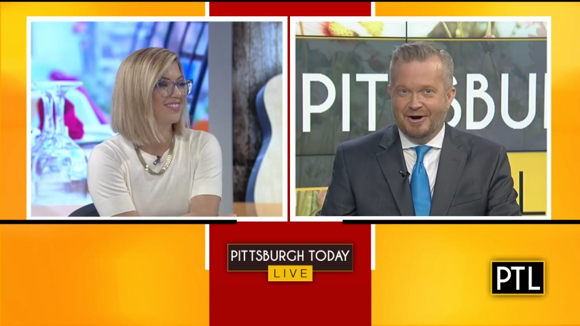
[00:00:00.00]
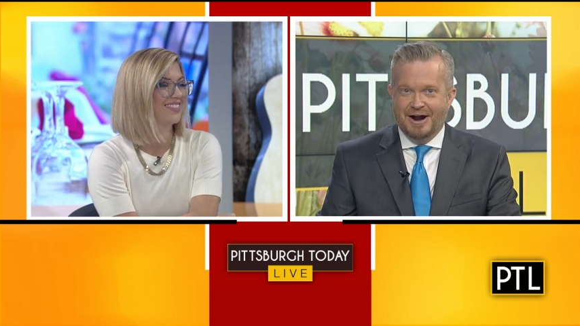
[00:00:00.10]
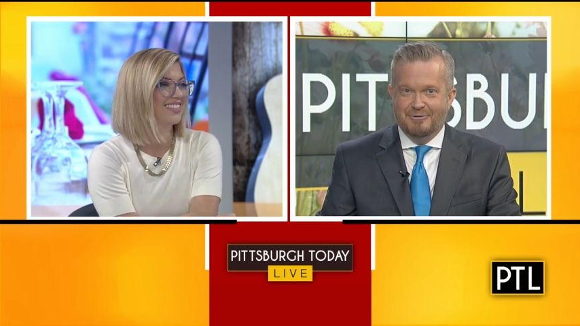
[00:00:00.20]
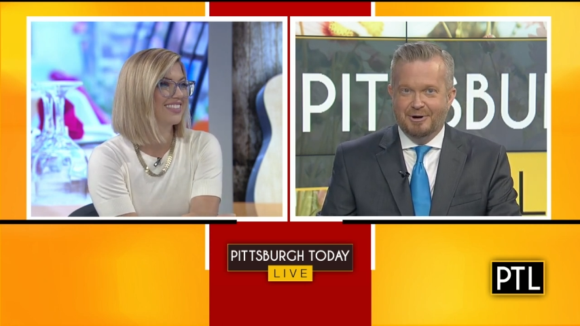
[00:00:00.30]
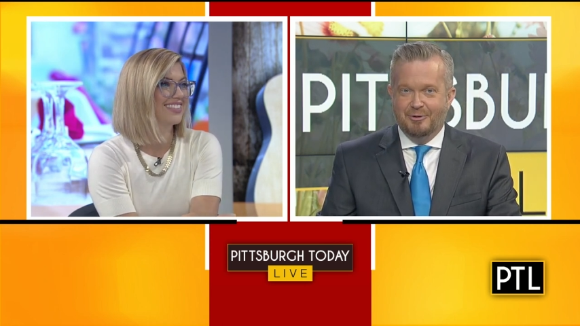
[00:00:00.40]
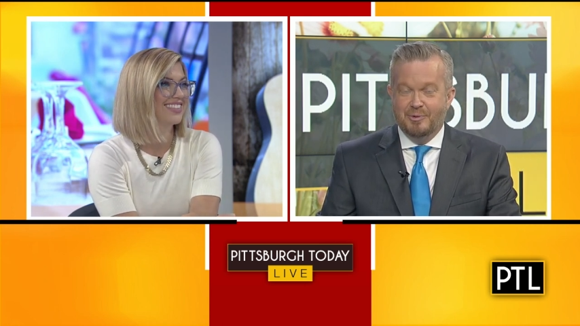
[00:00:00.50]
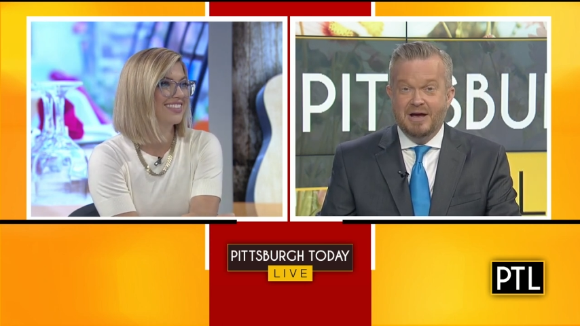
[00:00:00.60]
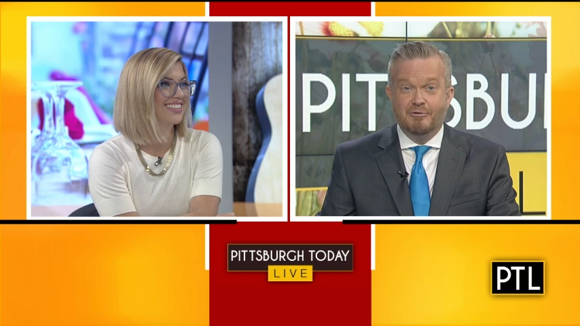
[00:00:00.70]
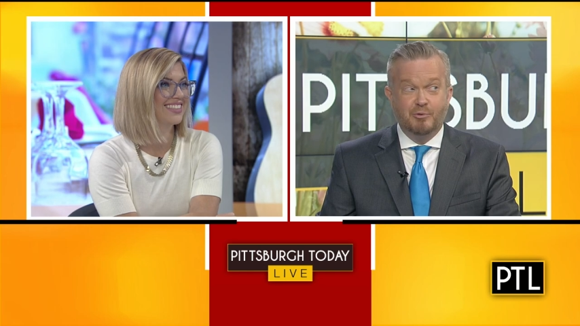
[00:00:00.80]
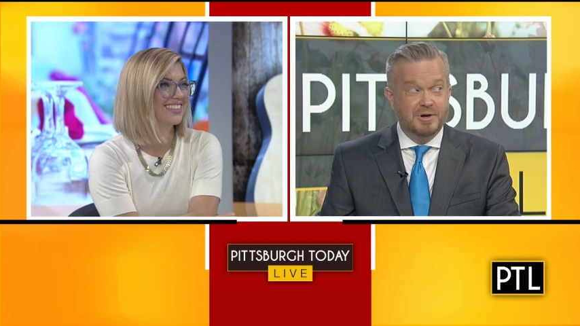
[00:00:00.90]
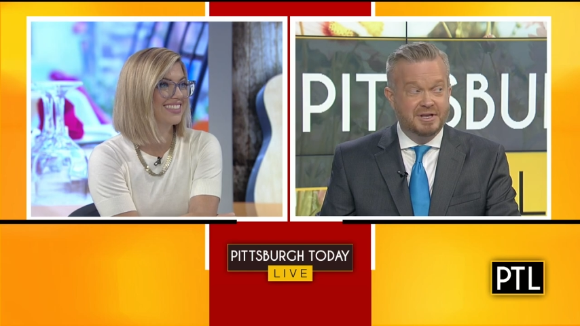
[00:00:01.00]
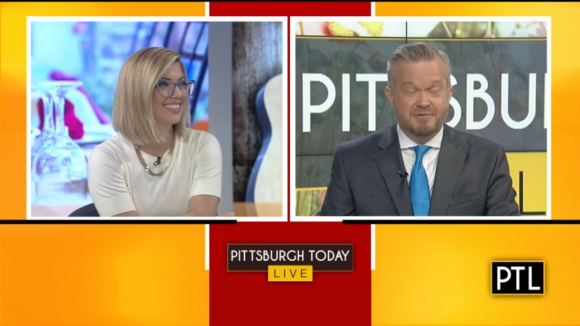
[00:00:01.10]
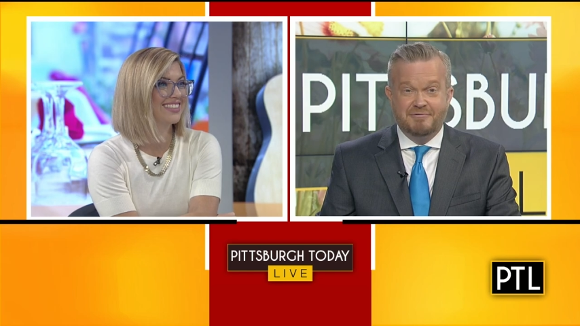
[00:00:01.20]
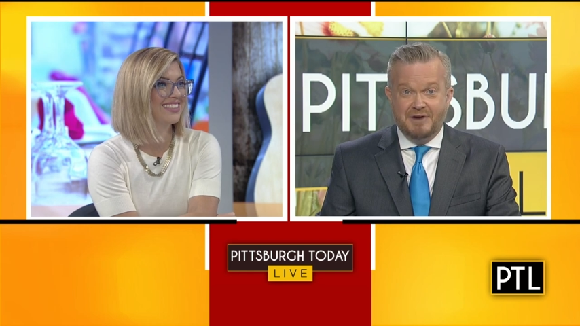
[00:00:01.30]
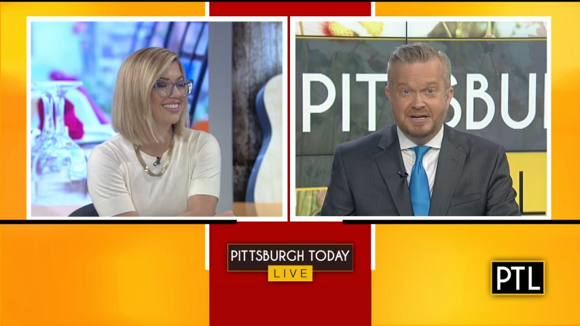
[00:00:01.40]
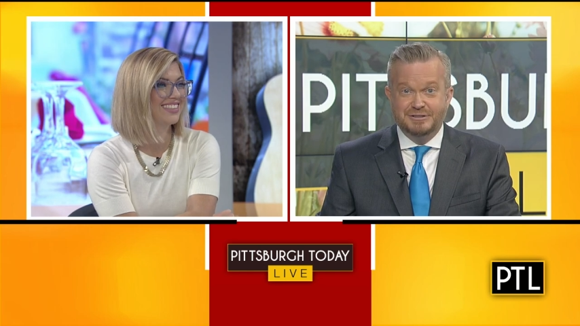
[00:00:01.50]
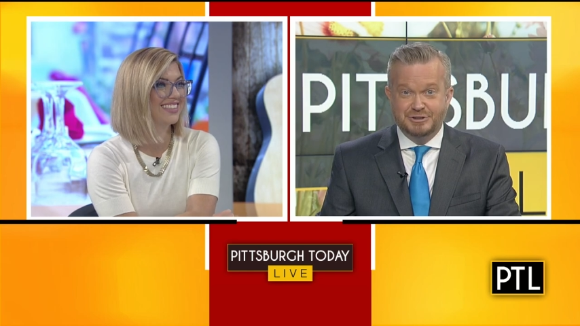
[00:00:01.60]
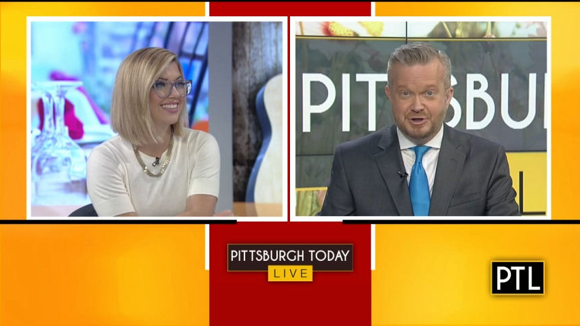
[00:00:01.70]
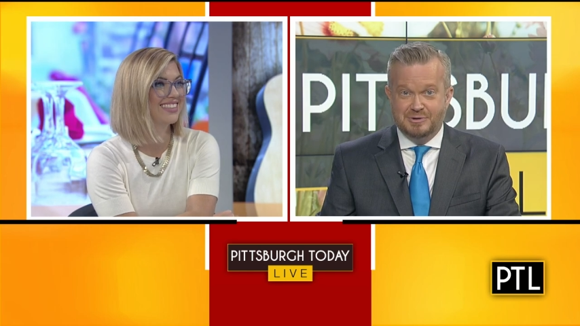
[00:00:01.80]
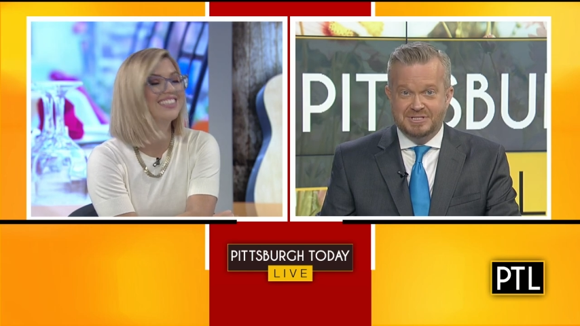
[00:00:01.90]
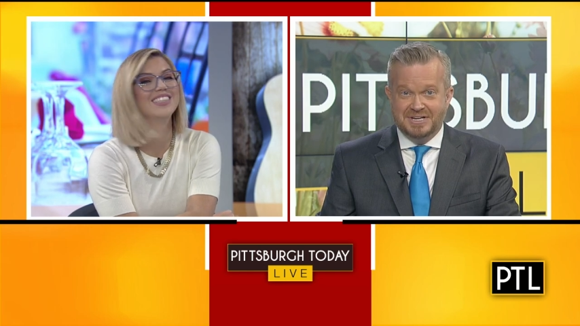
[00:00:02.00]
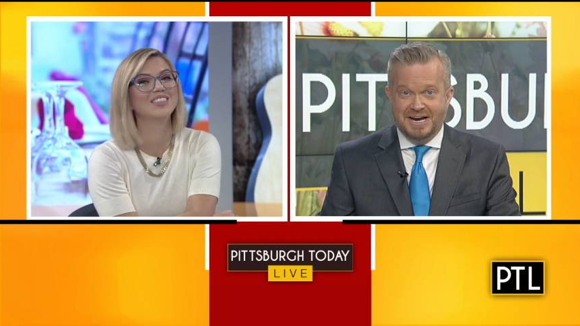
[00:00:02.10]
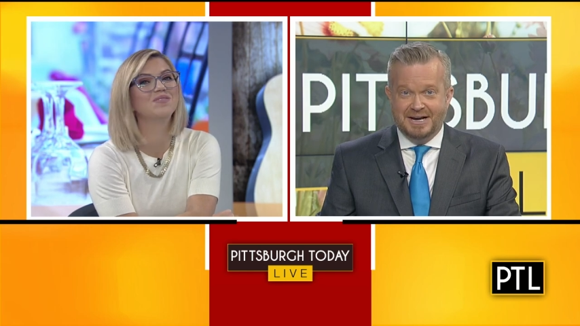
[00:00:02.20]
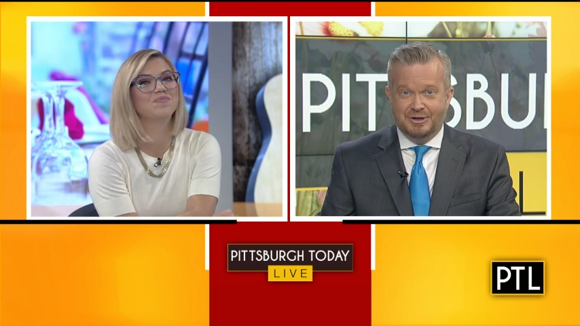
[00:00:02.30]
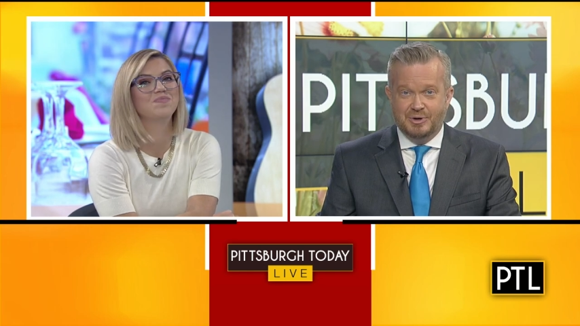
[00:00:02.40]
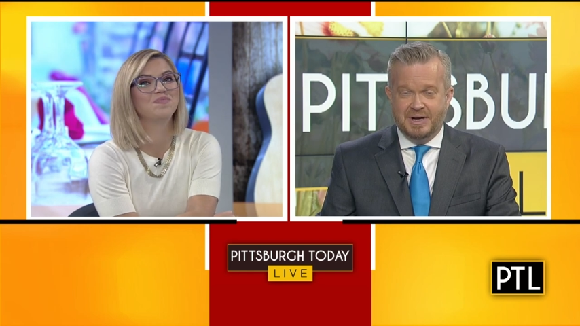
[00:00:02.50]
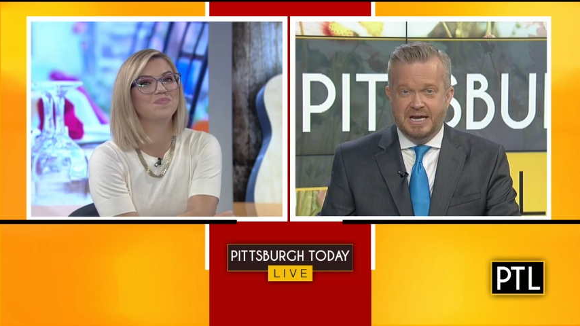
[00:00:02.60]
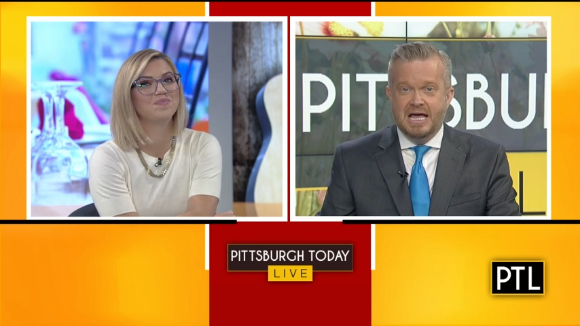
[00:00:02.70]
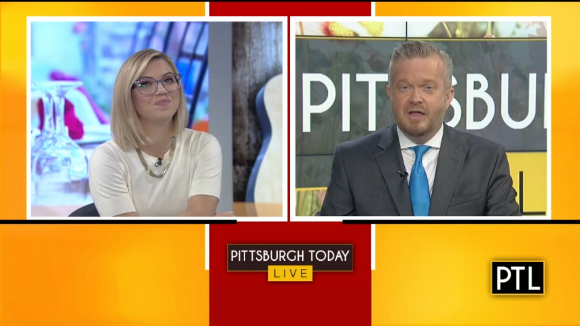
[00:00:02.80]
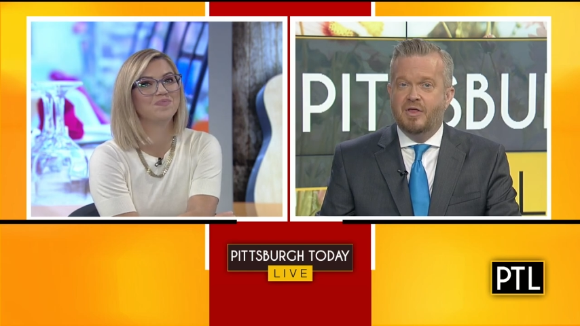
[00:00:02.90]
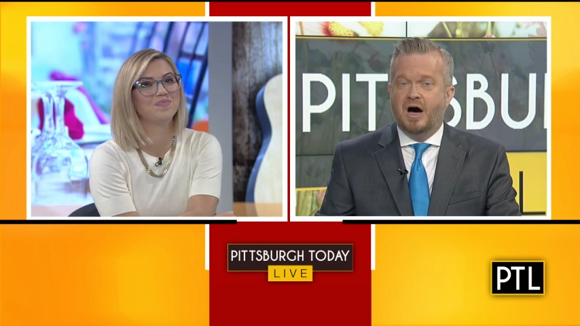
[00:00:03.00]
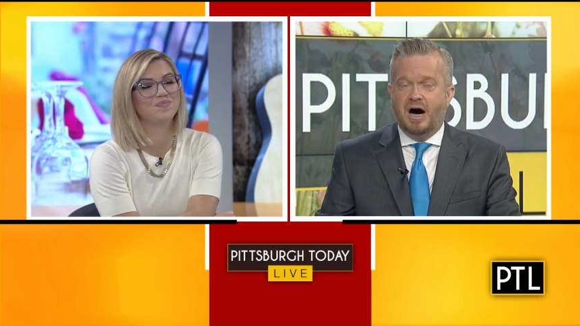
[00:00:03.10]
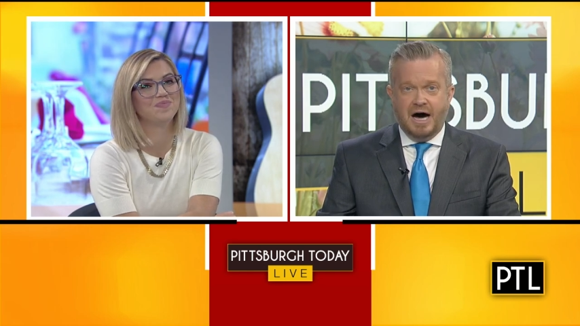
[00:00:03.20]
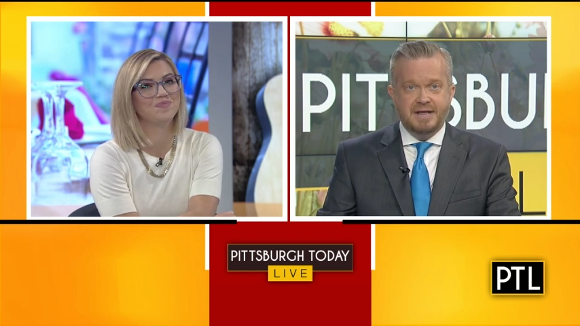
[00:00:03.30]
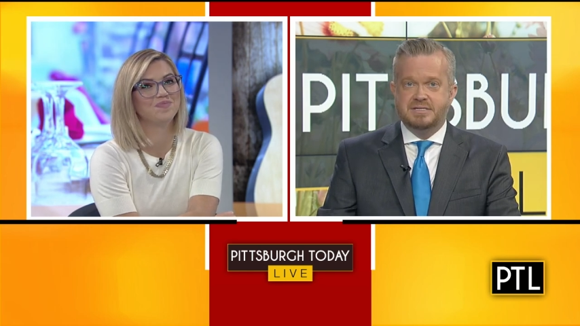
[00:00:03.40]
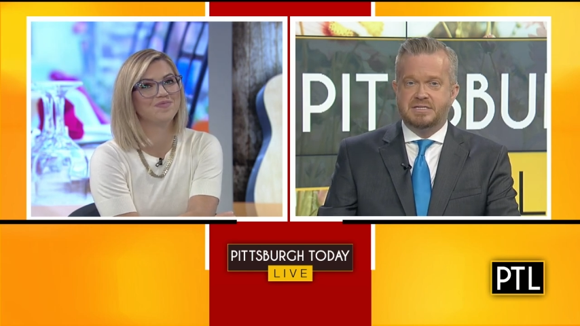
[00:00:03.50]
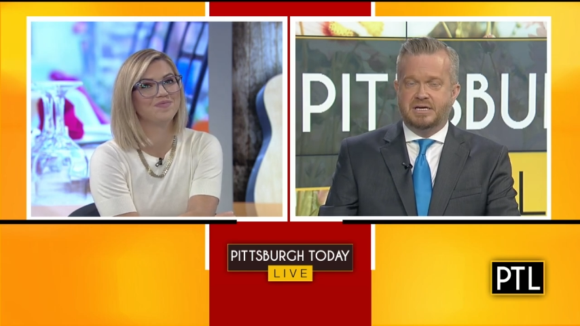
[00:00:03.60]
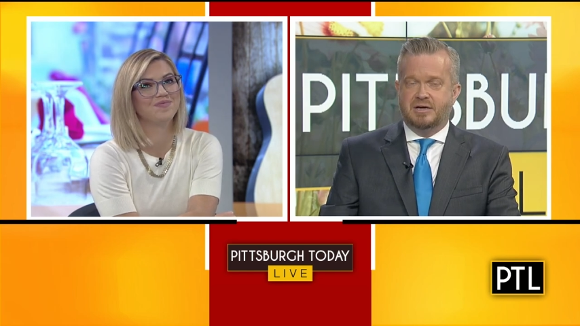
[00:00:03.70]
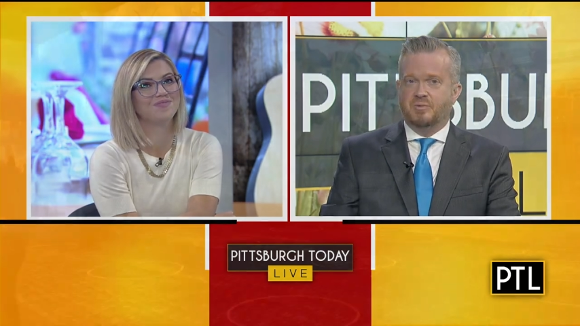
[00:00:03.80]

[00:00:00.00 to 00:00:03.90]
Speaker 1: all right, well, we have a really fun show today, including the hottest ticket